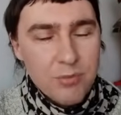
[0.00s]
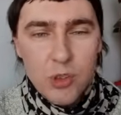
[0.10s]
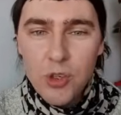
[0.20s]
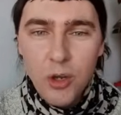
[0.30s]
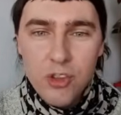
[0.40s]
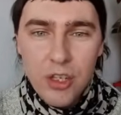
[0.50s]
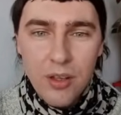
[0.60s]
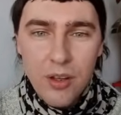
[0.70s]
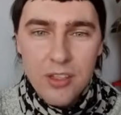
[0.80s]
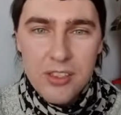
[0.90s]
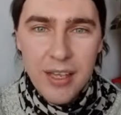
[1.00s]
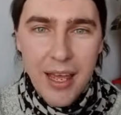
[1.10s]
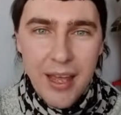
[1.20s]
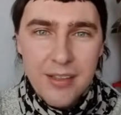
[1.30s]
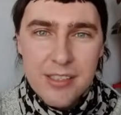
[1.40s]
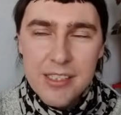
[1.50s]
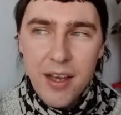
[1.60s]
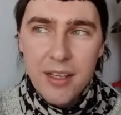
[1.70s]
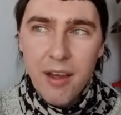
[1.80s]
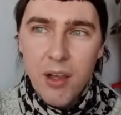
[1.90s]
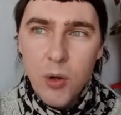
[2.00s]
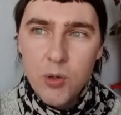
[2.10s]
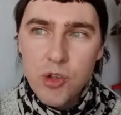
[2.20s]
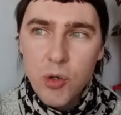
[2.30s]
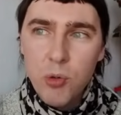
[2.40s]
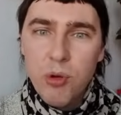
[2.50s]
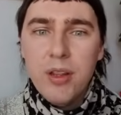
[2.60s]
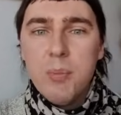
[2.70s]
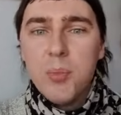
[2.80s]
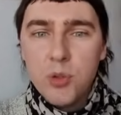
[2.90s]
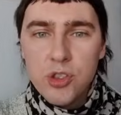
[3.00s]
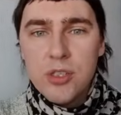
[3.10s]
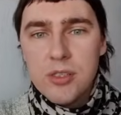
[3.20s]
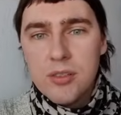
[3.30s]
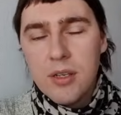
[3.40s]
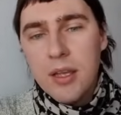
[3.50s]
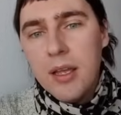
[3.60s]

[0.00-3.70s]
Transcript: to dodge a lot, and Saidaioujou really pushes